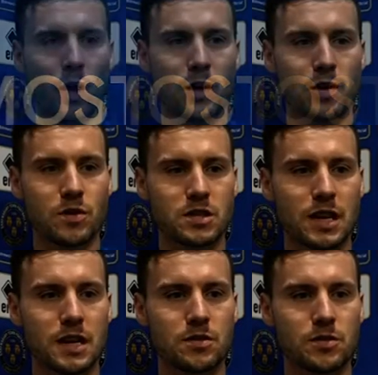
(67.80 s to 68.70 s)
I don't want to say
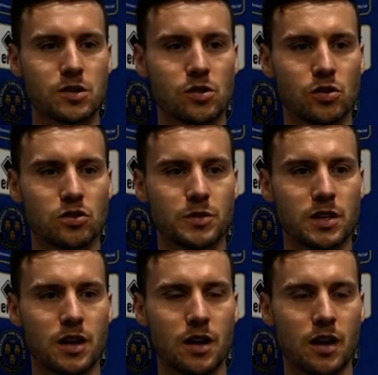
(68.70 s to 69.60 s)
anyone annoys me.
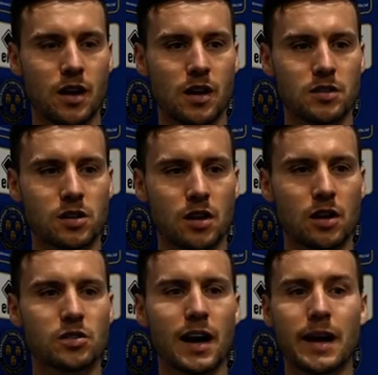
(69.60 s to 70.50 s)
Uh, so now,
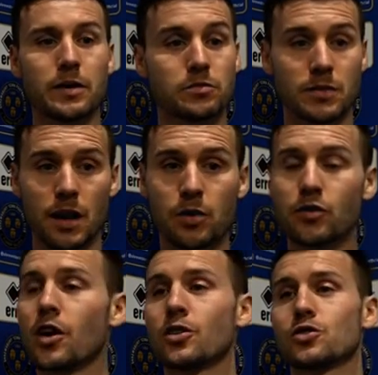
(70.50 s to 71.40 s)
now, now we've
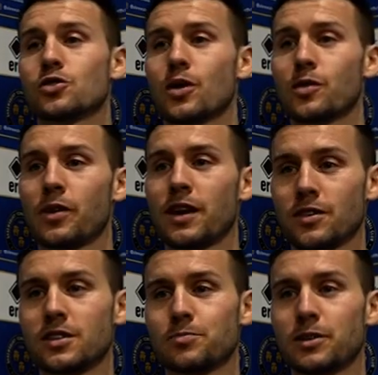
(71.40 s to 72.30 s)
got a good squad of power. I'm
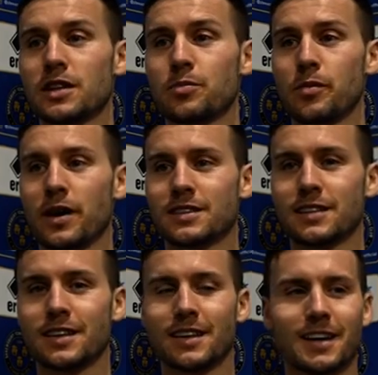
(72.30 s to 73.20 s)
going to be
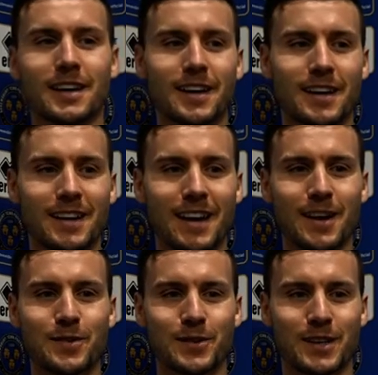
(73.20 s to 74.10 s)
diplomatic. Now
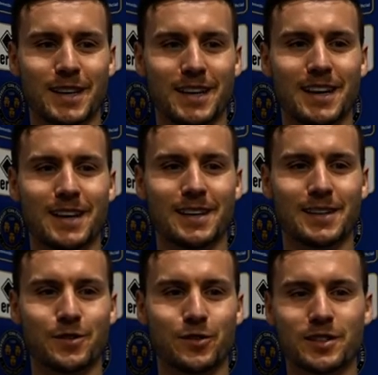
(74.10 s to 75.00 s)
uh,
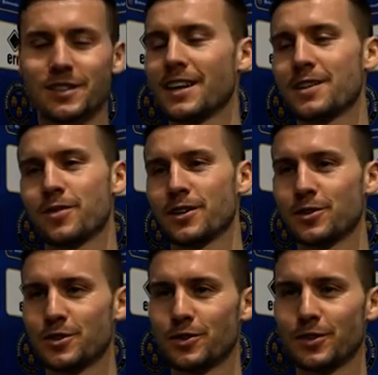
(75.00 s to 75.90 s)
there isn't anybody
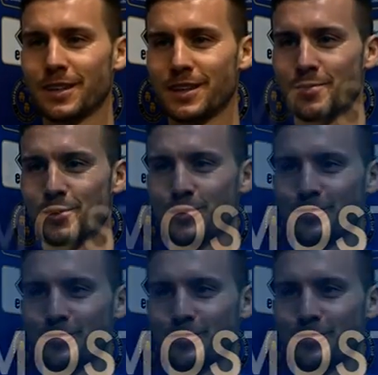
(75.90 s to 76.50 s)
who's annoying anymore.